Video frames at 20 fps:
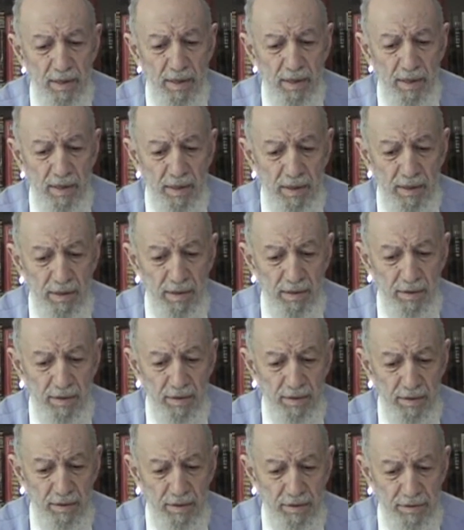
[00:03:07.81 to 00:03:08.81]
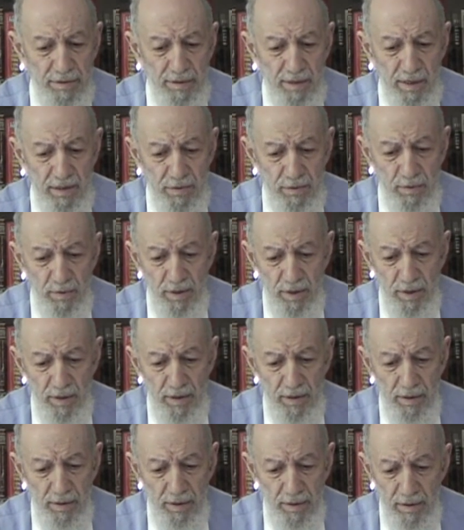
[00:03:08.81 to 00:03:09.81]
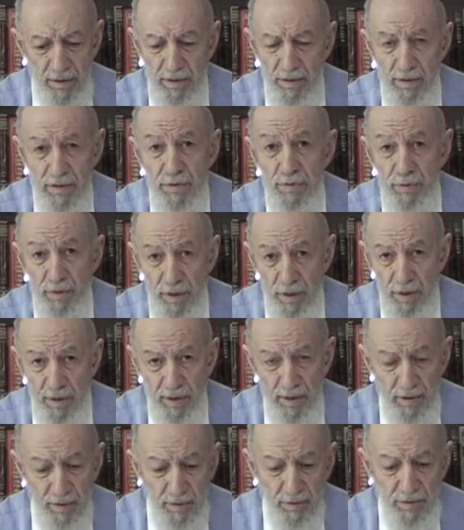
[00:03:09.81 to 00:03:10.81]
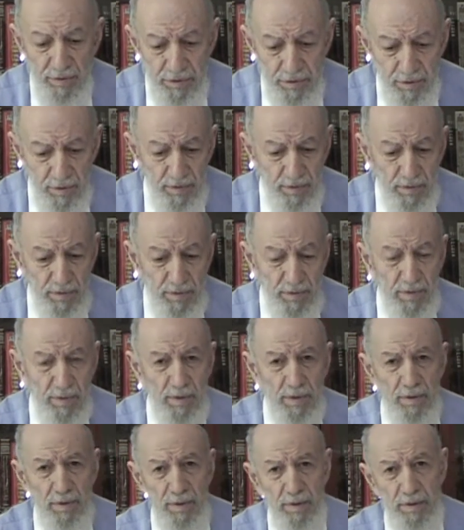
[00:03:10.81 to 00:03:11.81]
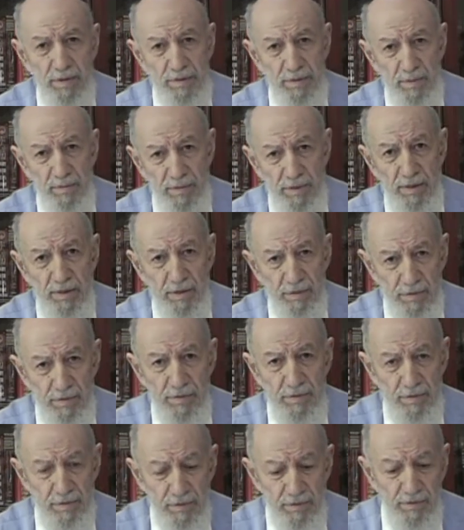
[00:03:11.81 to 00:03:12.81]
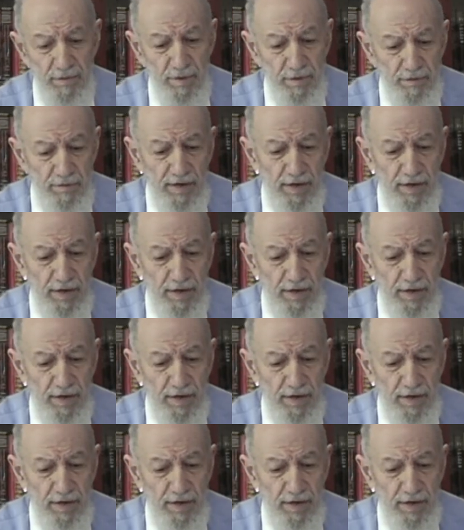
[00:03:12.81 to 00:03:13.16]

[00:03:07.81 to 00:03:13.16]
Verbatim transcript: And uh, Scott's work in, in, this regard also is something that's very